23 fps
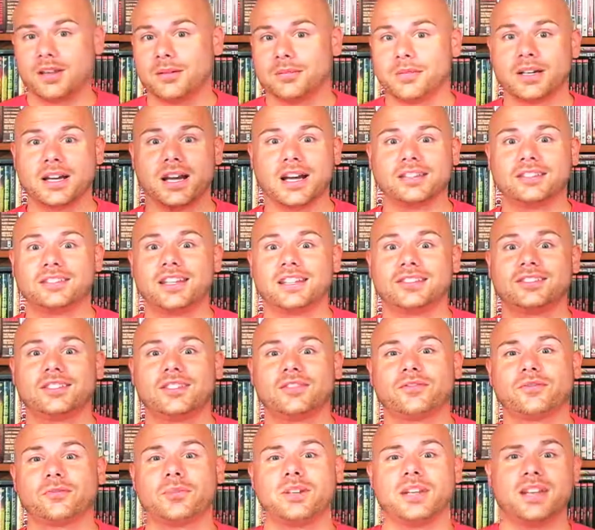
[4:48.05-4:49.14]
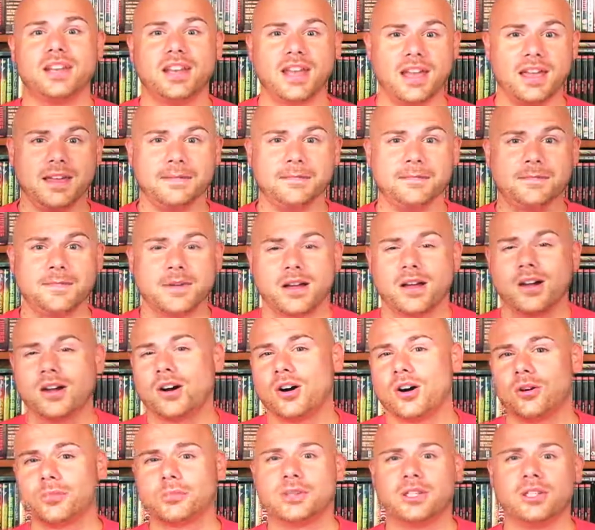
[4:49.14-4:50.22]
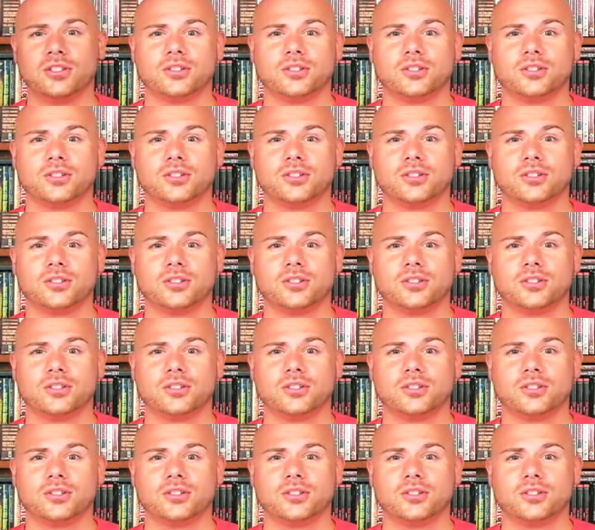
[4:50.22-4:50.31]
But guys, that's it for me today. Hope you